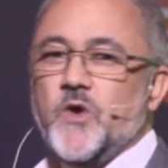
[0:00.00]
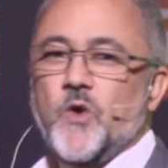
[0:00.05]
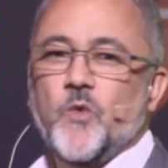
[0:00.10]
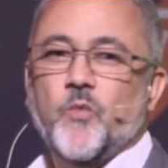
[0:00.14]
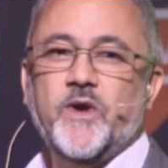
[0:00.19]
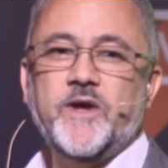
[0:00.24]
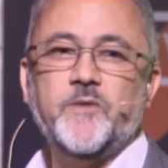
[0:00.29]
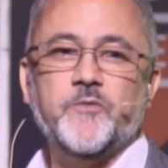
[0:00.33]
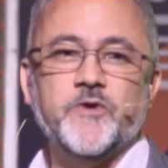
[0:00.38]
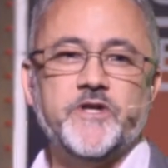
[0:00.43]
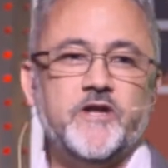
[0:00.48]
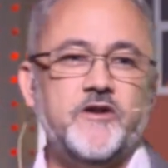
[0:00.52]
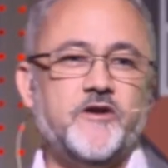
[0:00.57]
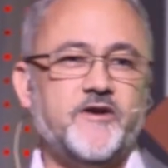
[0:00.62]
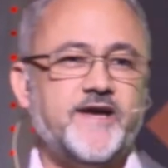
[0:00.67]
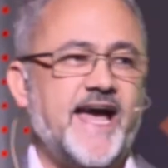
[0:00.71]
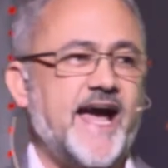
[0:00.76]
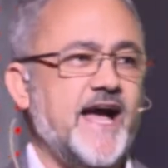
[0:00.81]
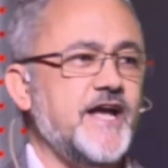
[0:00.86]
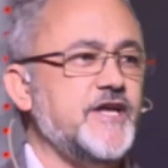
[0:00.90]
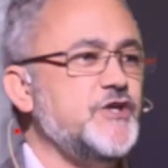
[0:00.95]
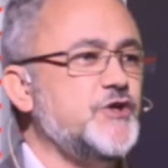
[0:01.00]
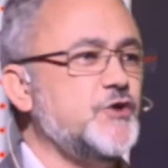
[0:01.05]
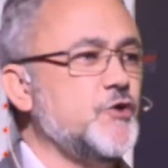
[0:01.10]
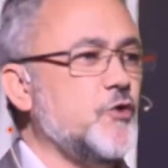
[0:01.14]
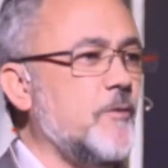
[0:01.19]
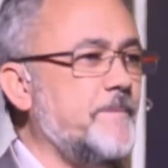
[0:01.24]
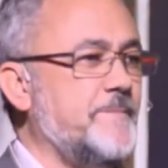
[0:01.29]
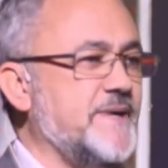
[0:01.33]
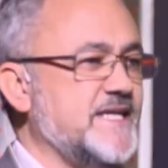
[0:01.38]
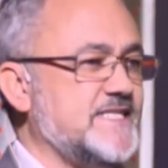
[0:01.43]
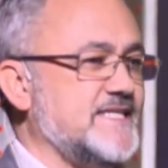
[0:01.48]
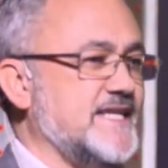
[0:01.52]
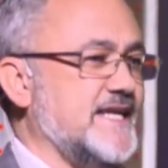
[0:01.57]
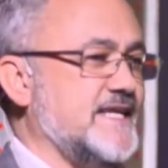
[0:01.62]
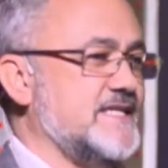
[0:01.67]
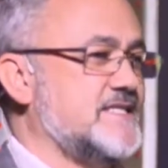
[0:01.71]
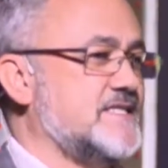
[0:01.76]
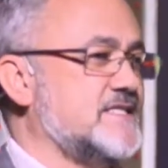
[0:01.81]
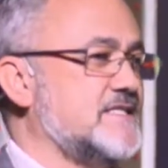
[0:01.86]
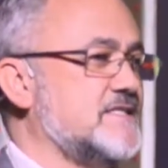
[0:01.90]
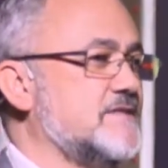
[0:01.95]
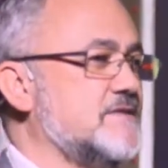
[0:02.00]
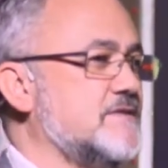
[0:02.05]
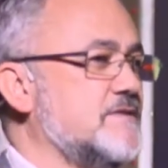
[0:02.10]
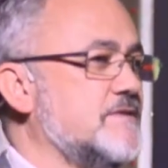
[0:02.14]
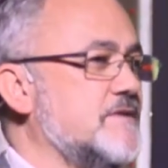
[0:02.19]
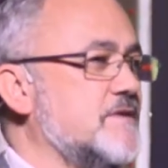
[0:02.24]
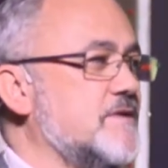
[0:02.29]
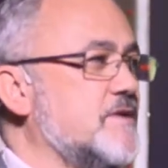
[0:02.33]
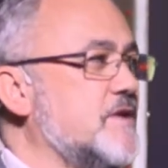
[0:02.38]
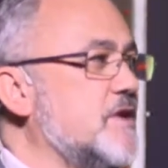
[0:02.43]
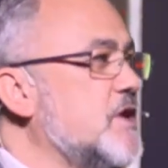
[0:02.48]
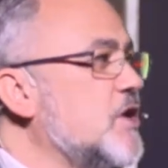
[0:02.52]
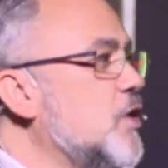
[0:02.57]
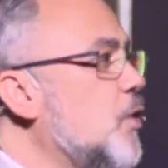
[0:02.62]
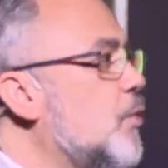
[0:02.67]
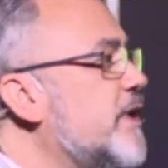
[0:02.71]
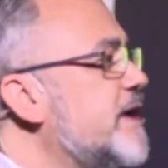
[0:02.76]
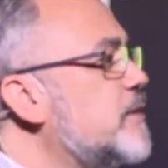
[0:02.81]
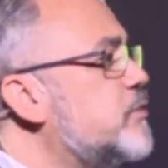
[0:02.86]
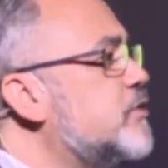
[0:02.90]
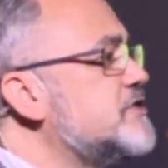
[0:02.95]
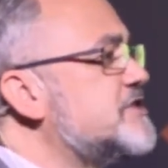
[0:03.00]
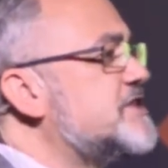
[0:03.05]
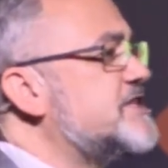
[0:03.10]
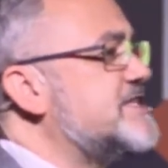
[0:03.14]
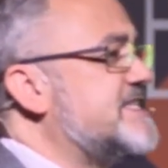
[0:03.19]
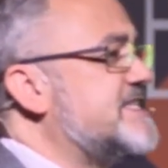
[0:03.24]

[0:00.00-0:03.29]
we want to look at your business. We want to